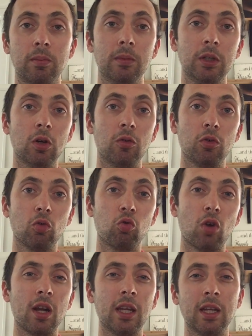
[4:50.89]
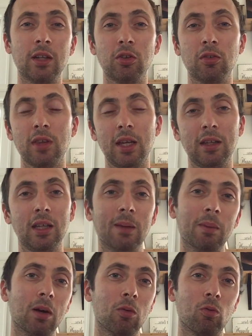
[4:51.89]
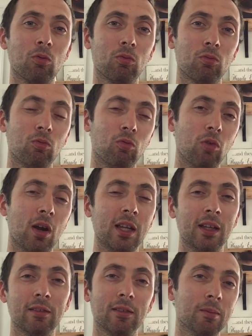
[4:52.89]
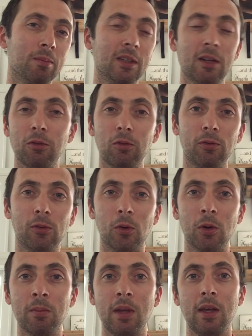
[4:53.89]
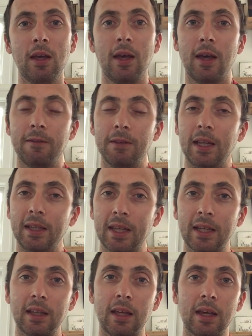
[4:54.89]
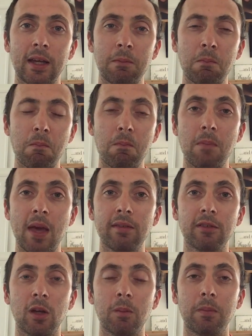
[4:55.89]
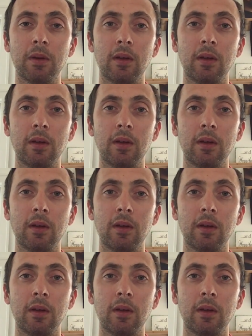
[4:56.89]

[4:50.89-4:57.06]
You know, if you're running and you're thinking about running in some different form, I feel like that can kind of mess up,